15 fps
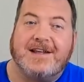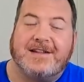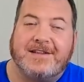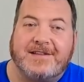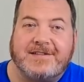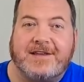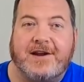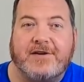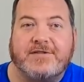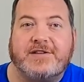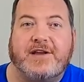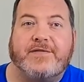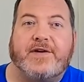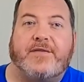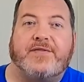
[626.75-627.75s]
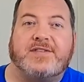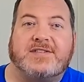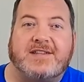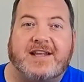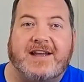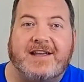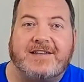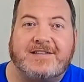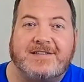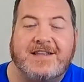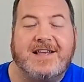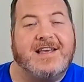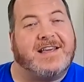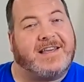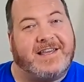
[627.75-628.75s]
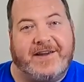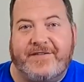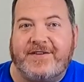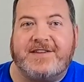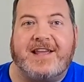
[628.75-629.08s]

Let's cut ourselves off a slice, give it a